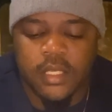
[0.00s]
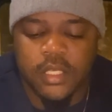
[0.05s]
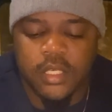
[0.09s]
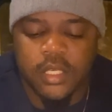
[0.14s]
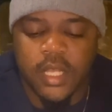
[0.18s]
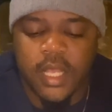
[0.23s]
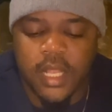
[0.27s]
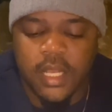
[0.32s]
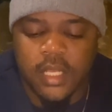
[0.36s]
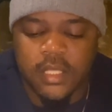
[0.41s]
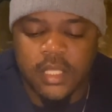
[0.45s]

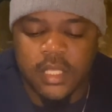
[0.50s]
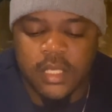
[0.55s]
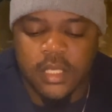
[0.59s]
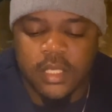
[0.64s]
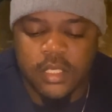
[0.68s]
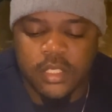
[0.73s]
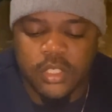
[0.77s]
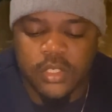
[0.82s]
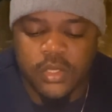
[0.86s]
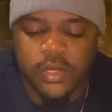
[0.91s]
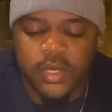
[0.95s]
health and
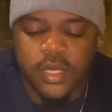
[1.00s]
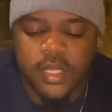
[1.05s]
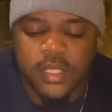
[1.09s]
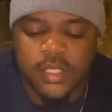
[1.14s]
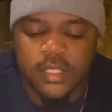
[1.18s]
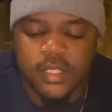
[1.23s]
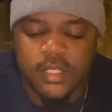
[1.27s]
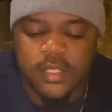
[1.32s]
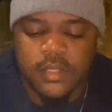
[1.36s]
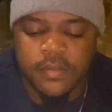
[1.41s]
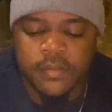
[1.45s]

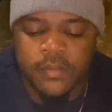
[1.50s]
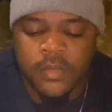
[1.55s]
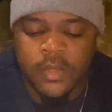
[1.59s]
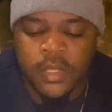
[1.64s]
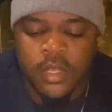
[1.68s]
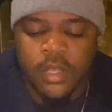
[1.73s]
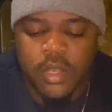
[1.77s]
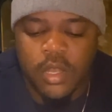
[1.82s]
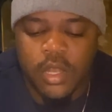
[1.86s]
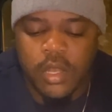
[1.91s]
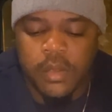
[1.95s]
insurance
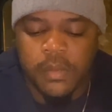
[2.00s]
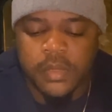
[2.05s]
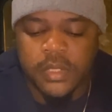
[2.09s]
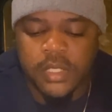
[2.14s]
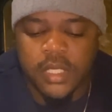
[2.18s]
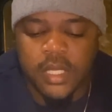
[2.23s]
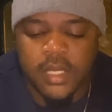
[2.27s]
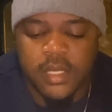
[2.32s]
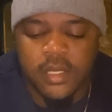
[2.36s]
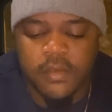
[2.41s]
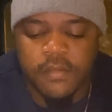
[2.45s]

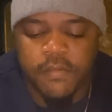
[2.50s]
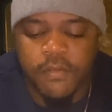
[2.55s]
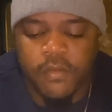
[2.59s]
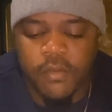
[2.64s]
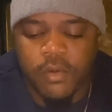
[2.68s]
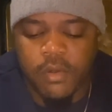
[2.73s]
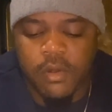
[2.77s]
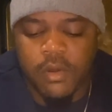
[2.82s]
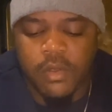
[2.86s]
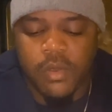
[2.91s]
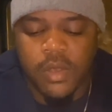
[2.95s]
option,
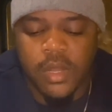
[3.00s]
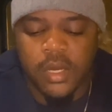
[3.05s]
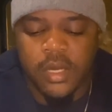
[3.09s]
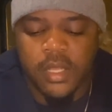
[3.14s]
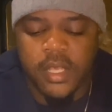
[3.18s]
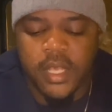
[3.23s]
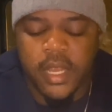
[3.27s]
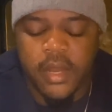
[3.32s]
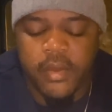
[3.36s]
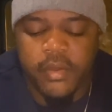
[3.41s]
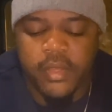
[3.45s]

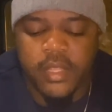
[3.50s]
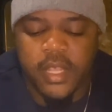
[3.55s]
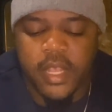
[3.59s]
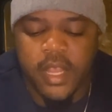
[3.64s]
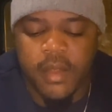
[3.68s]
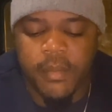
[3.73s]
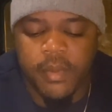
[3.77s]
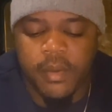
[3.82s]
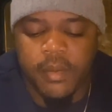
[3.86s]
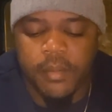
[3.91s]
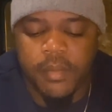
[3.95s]
401k
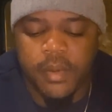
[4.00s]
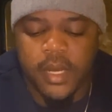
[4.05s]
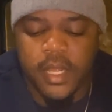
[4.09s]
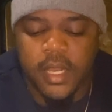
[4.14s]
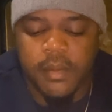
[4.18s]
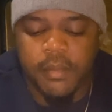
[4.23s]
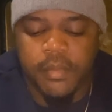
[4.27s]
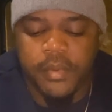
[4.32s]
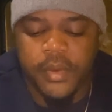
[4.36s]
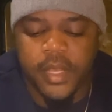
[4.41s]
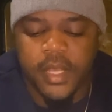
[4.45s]
retirement
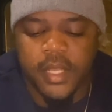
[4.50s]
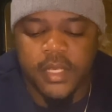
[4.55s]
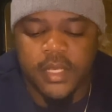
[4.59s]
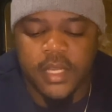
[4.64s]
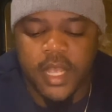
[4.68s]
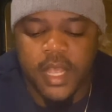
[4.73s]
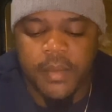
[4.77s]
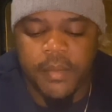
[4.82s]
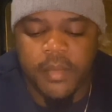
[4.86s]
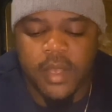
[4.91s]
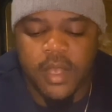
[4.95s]
plan, paid
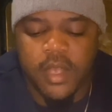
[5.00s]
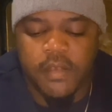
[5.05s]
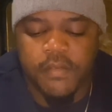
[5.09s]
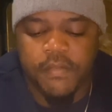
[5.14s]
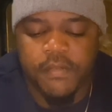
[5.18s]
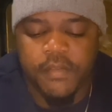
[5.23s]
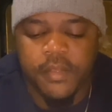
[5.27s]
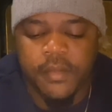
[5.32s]
time off.